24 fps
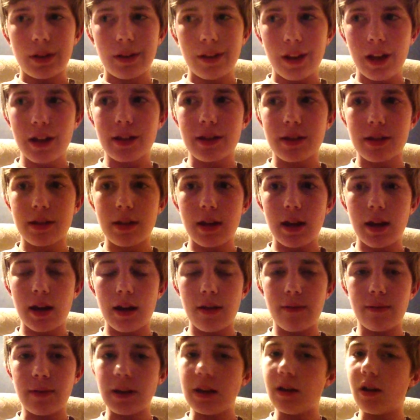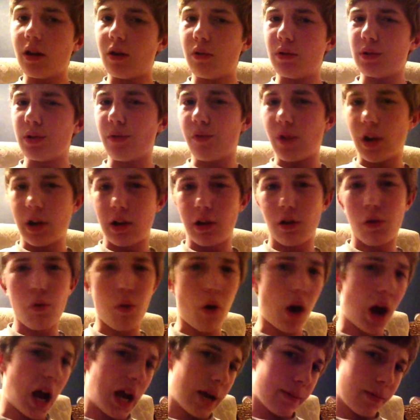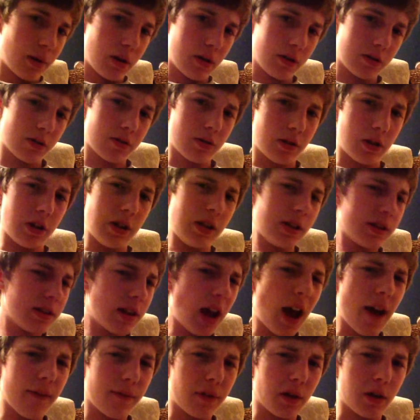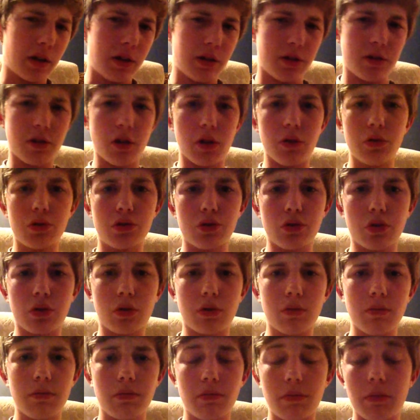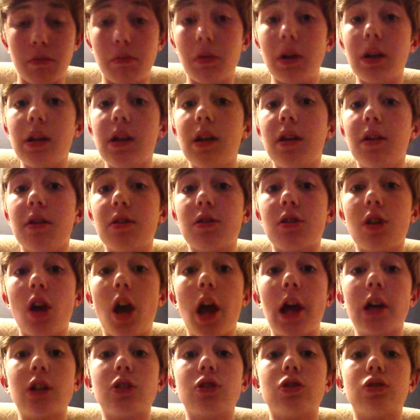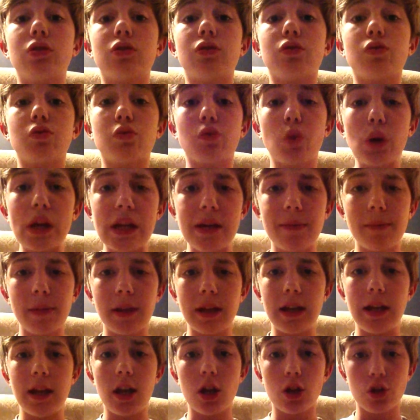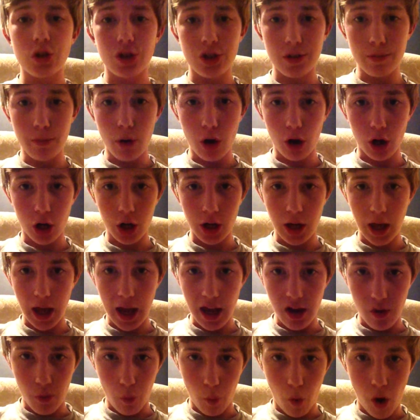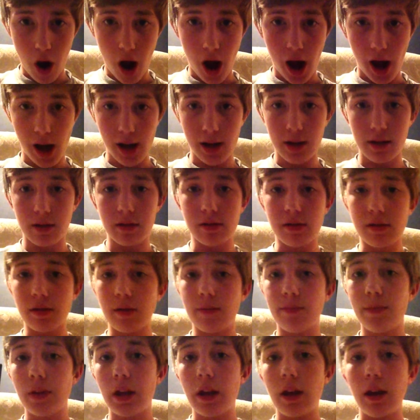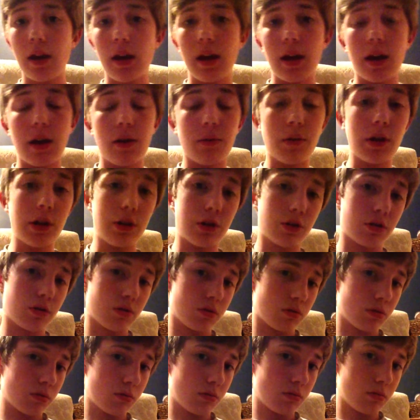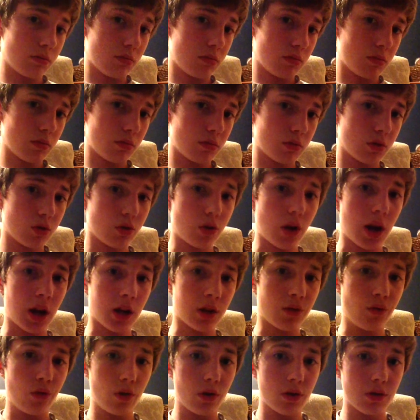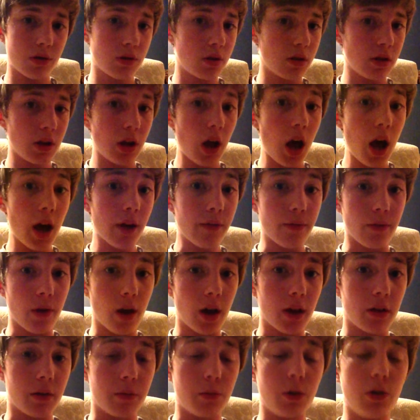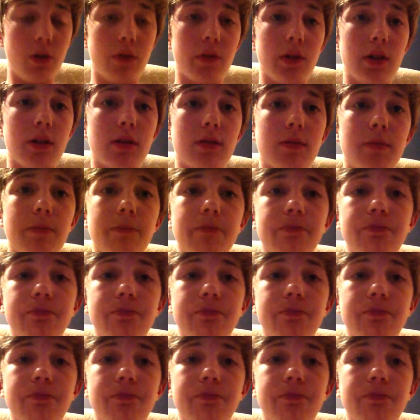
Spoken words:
let's say Vito is a very quiet person. He's not very social, but he is extremely smart and wise, which transfers to the Godfather movies.